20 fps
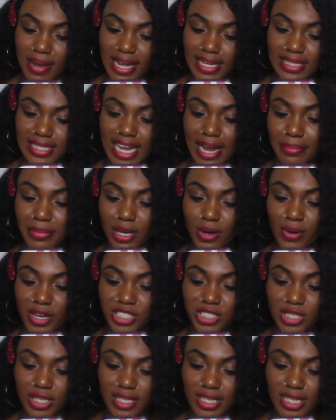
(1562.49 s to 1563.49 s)
My timely
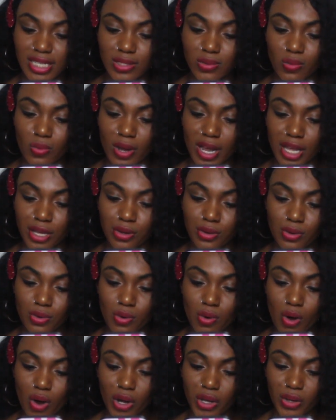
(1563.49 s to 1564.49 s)
question is, were
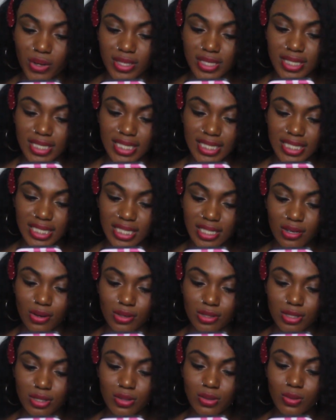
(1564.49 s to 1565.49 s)
you or your city
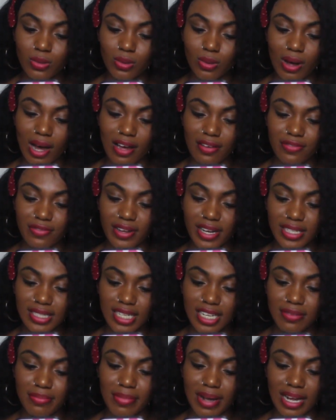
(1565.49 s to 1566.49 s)
or school
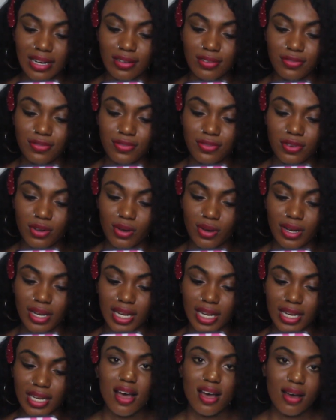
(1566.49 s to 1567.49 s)
affected by the
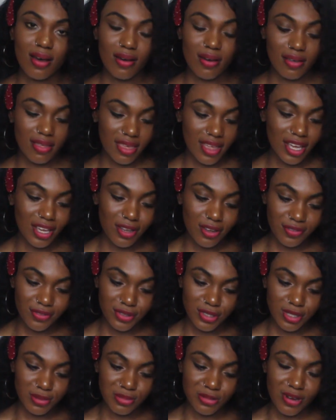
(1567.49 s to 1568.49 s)
flooding? Thank you
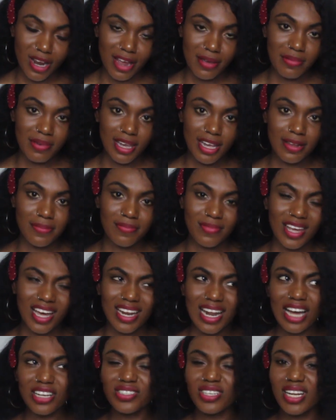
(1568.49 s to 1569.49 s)
for subscribing.
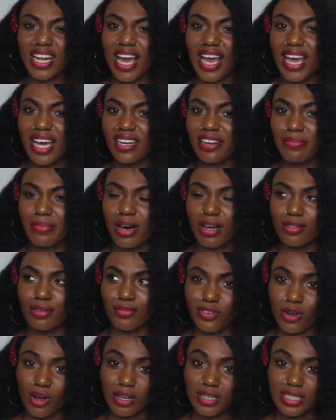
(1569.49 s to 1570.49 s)
And actually, I heard about
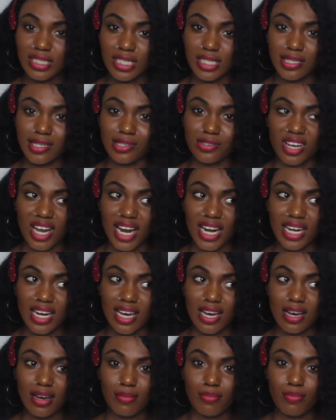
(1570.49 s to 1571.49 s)
the flooding in
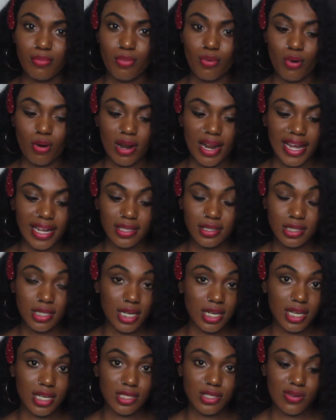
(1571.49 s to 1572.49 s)
China, but like
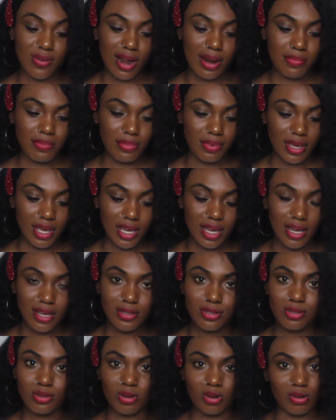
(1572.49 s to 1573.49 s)
China is quite
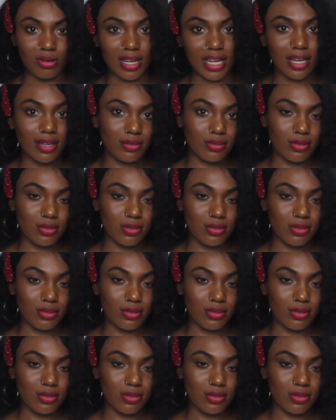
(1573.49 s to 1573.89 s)
big, so like